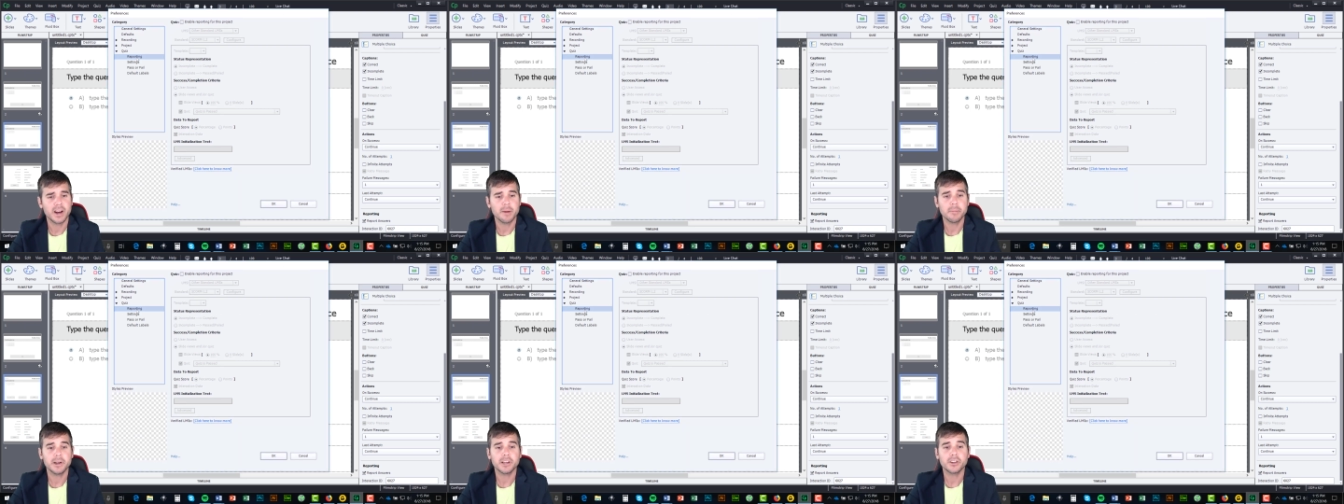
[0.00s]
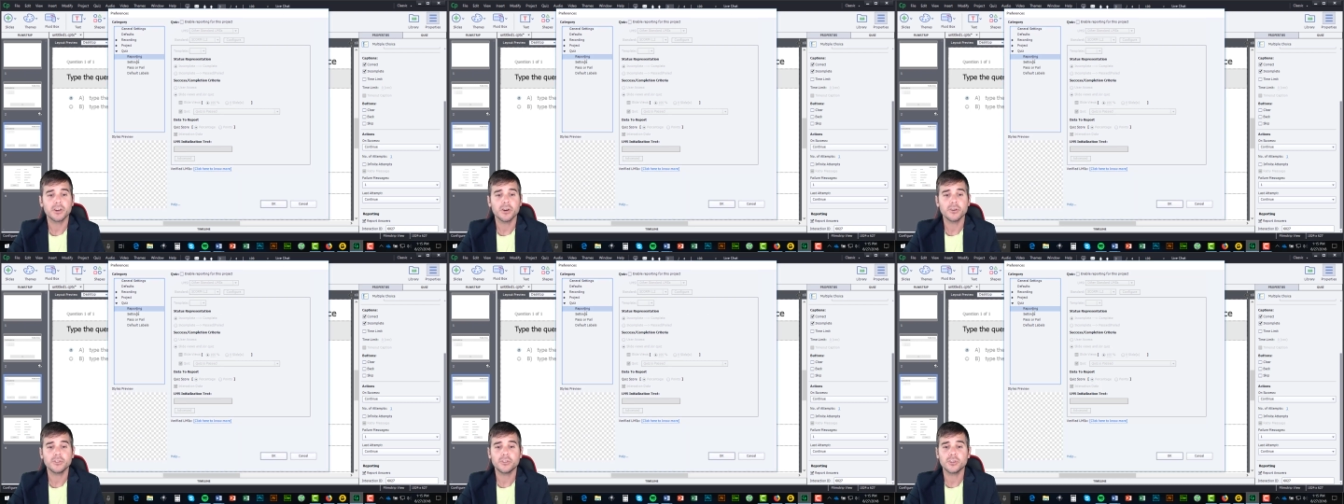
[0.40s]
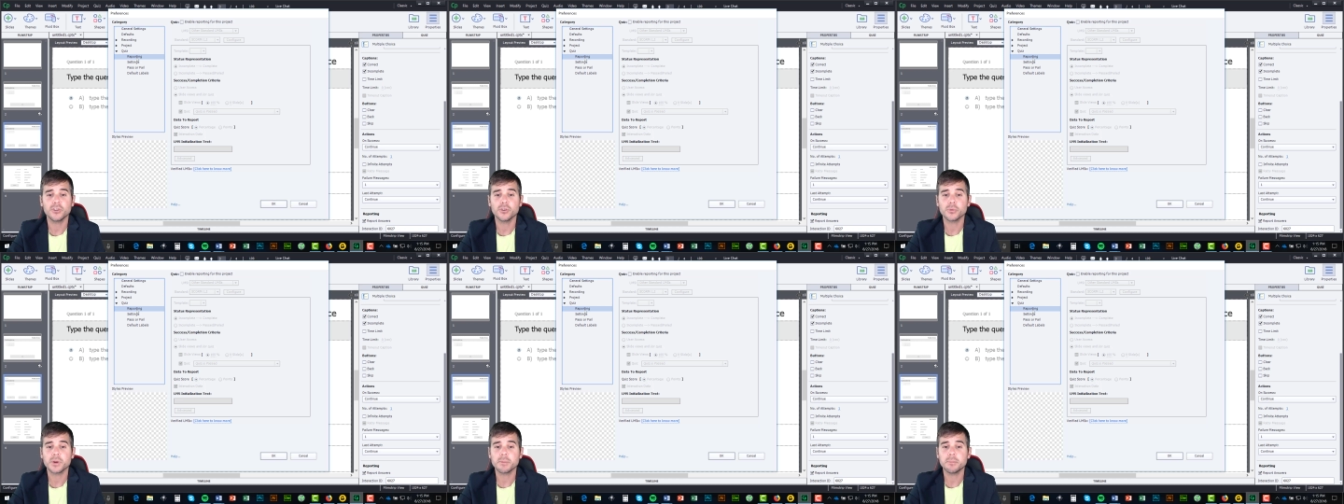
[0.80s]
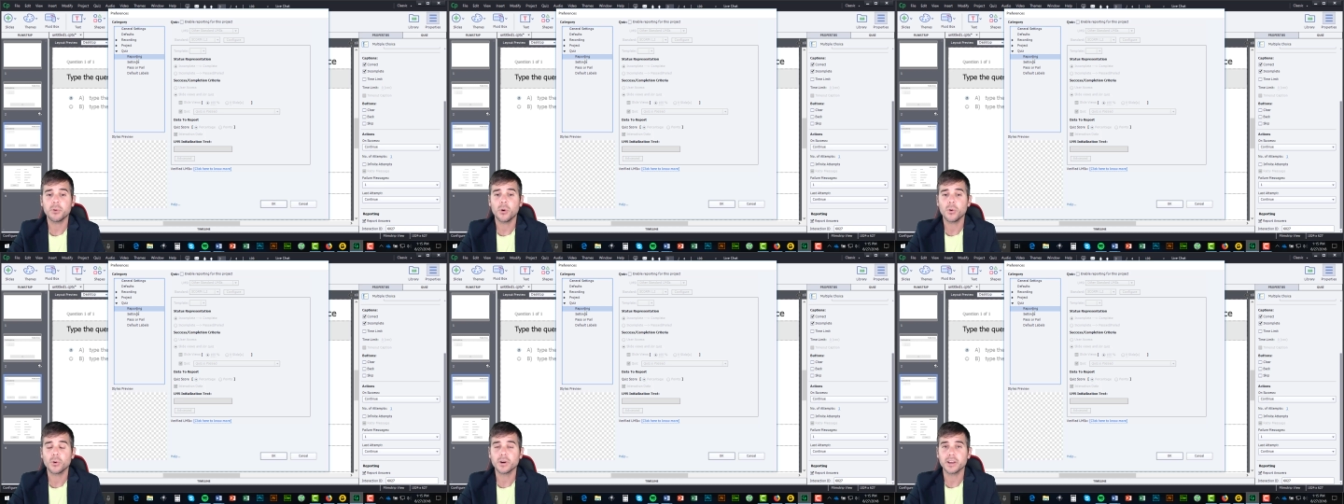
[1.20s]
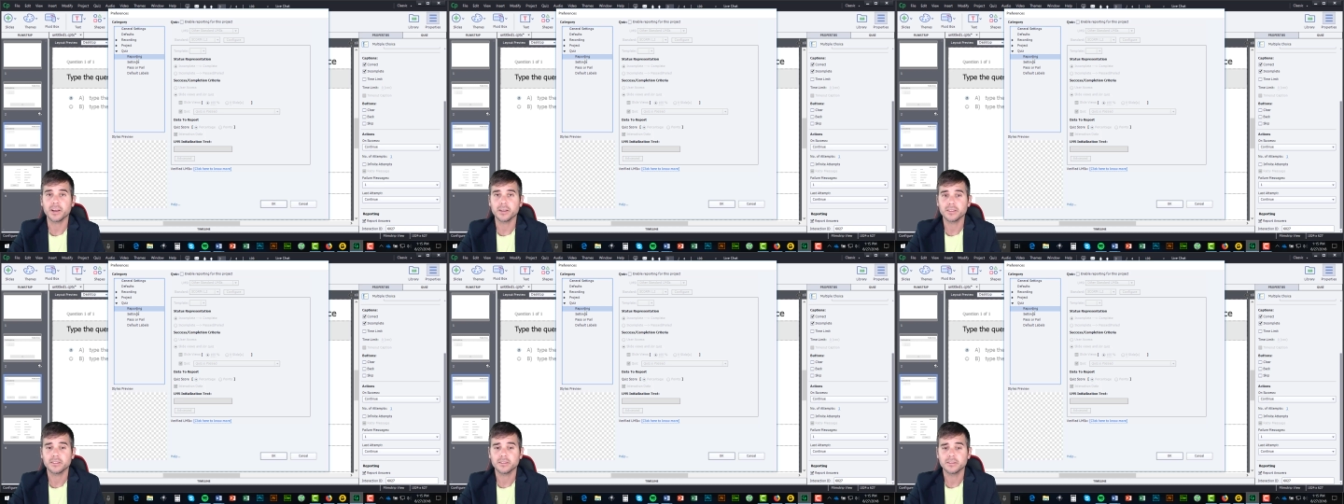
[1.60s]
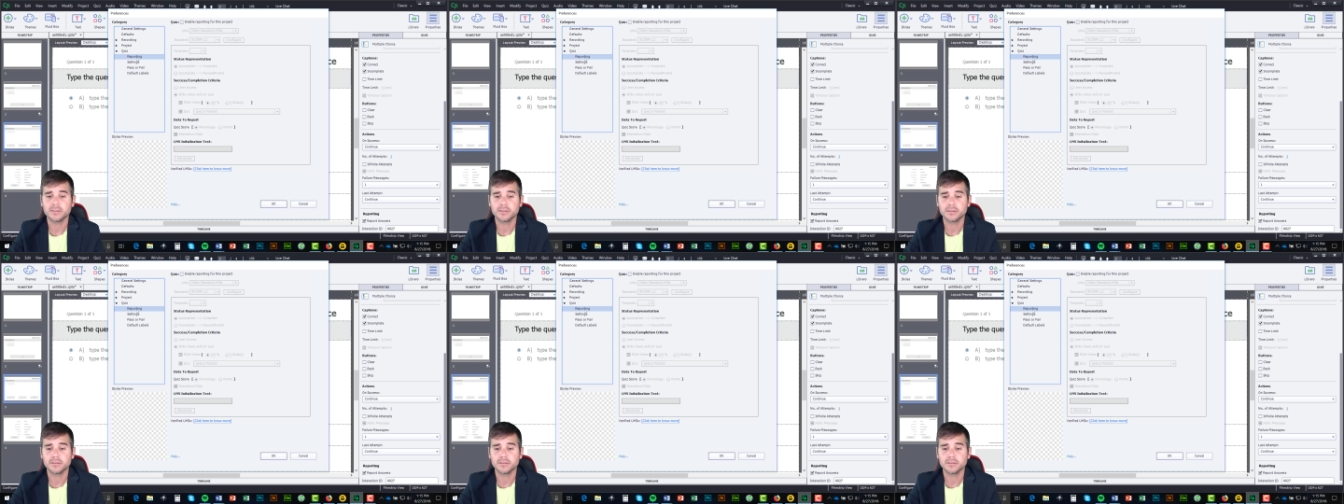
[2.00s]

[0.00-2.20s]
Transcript: and I'm going to go to Reporting.